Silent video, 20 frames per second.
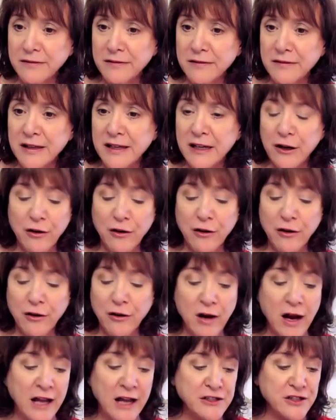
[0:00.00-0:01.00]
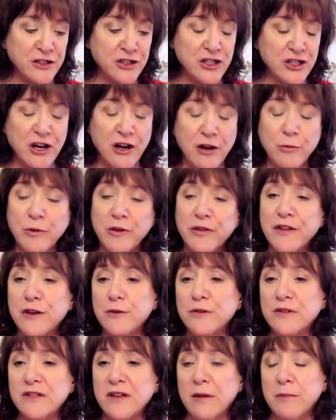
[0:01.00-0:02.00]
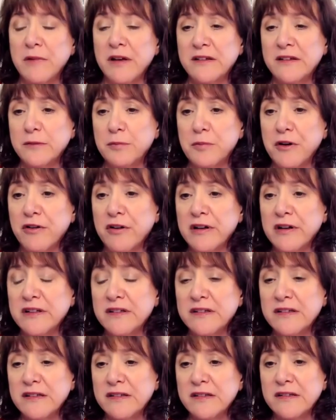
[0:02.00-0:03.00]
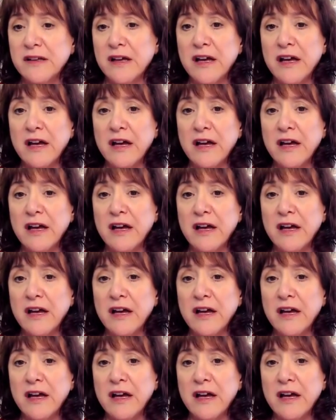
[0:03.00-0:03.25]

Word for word: Here, I just shared with you some experiences